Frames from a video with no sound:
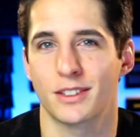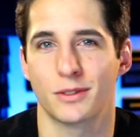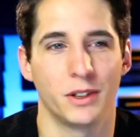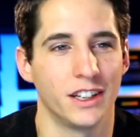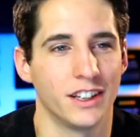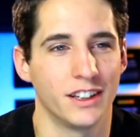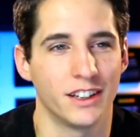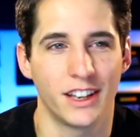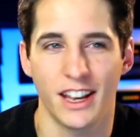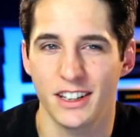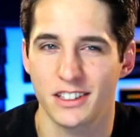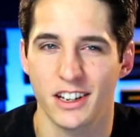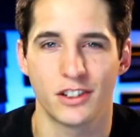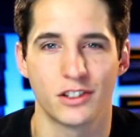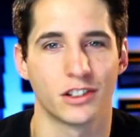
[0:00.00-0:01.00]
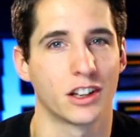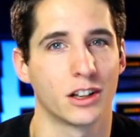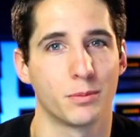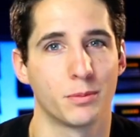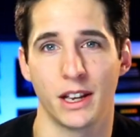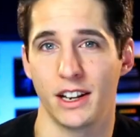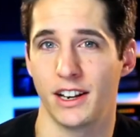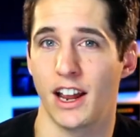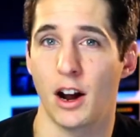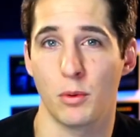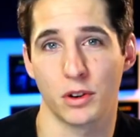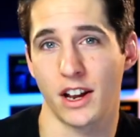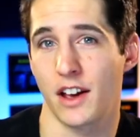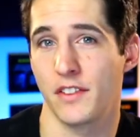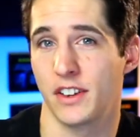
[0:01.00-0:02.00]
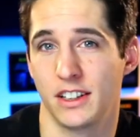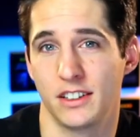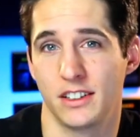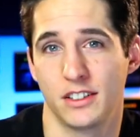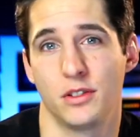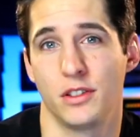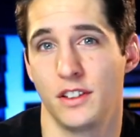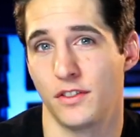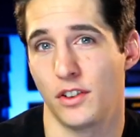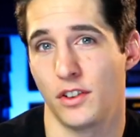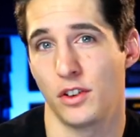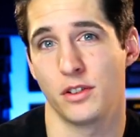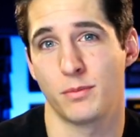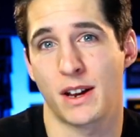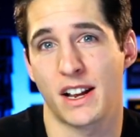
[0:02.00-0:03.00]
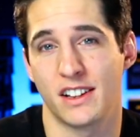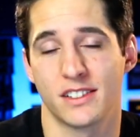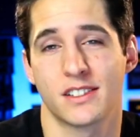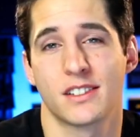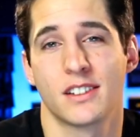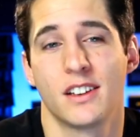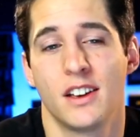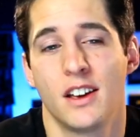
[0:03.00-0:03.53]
we gain stage a little bit, and now we're diving into the volume balance,